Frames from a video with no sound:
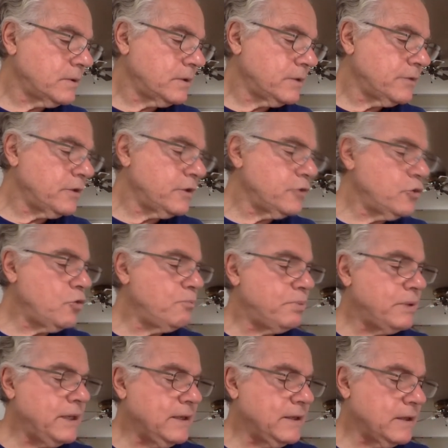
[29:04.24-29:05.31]
There are no
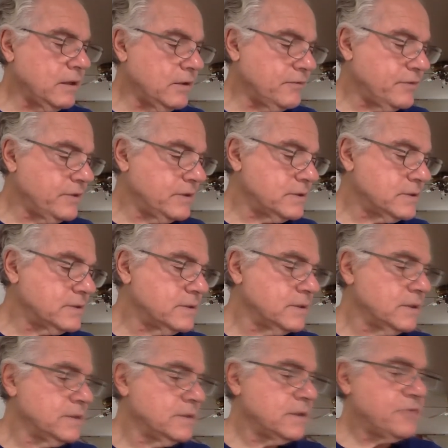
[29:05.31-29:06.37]
pink elephants.
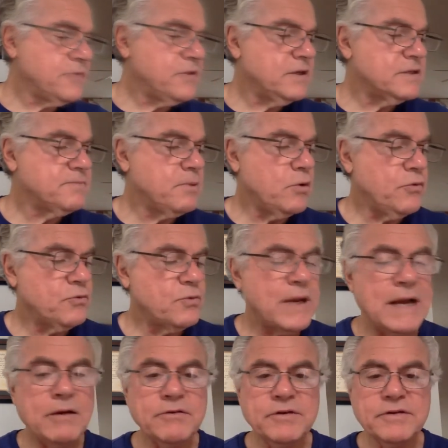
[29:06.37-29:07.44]
Nothing is both
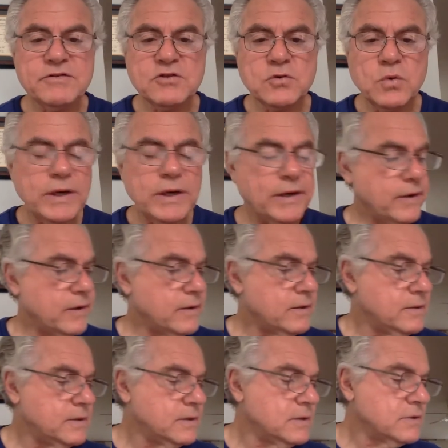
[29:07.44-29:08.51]
round and square.
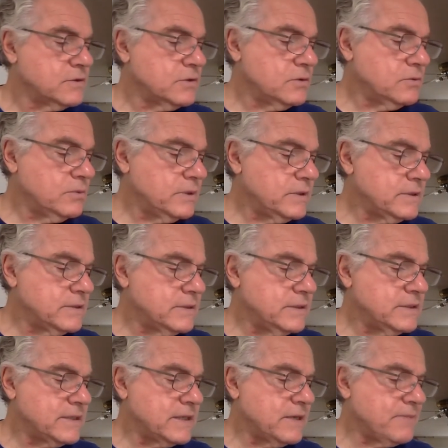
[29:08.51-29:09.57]
So what does he
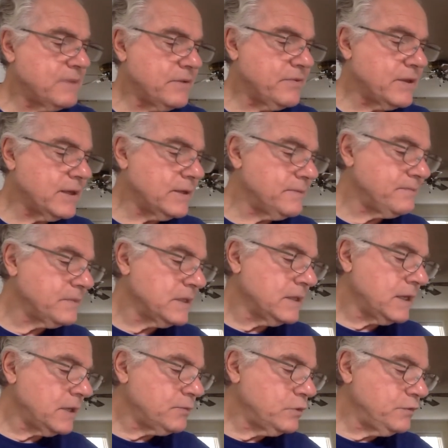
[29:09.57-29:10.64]
say about that?
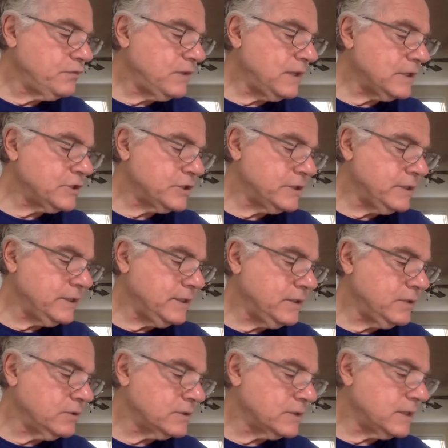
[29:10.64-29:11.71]
On reflection, he
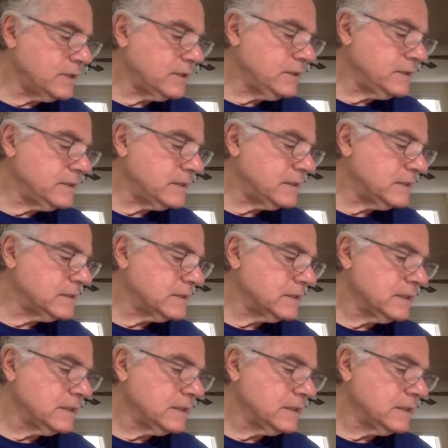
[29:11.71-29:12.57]
goes on, he says,